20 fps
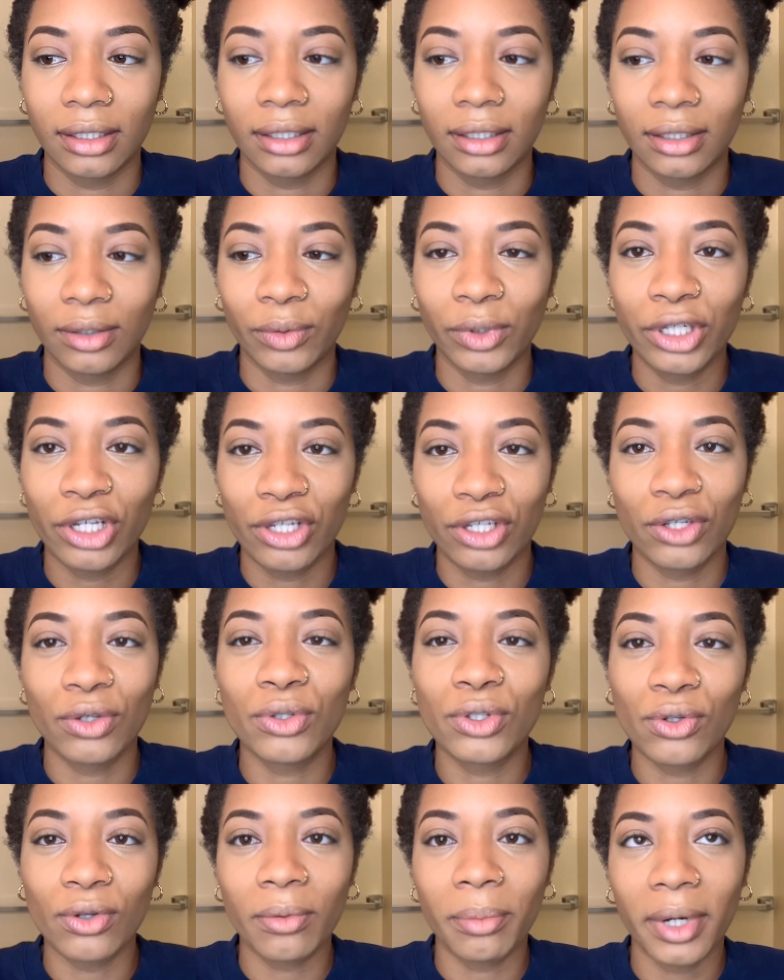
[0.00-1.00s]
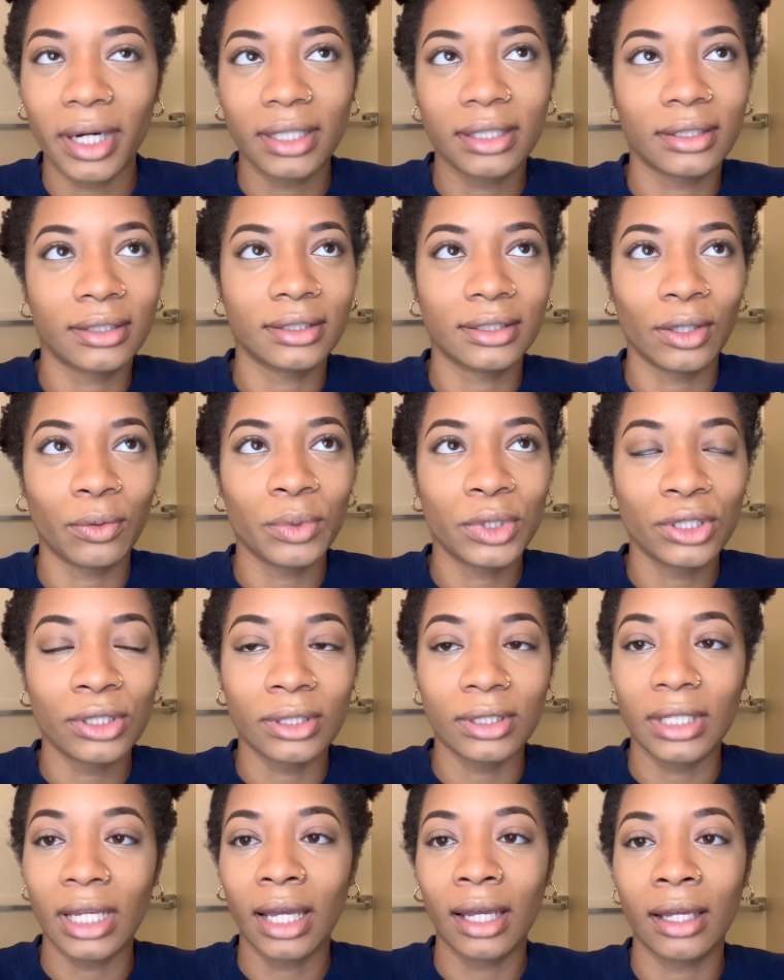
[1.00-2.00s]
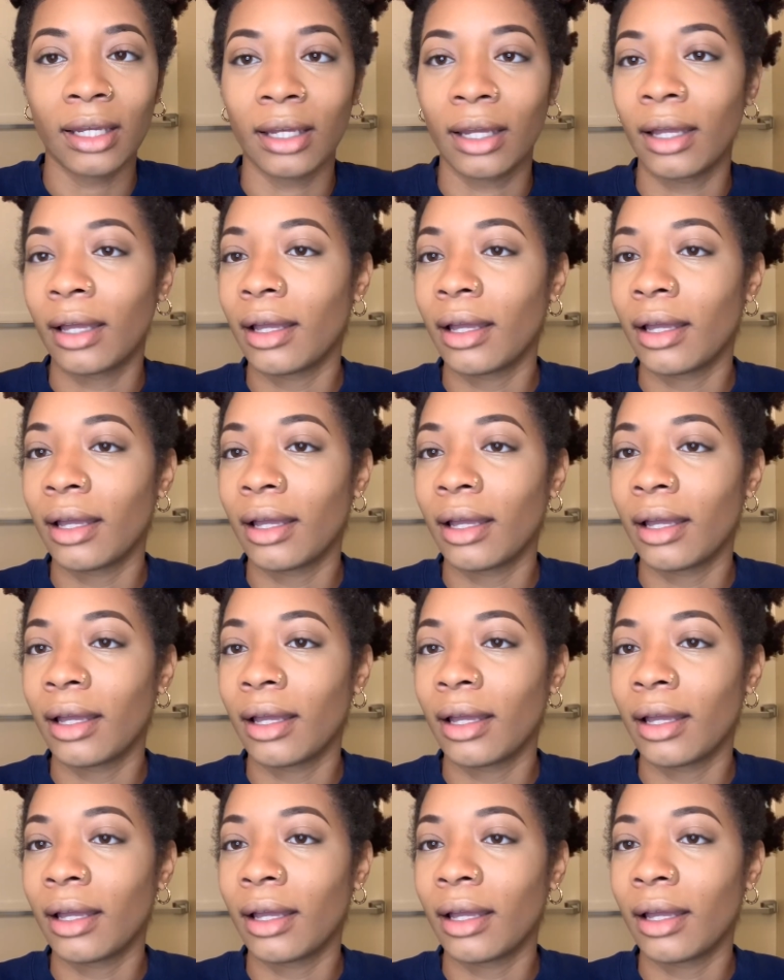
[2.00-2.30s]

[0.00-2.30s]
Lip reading: we're just used to a person, so we just stay.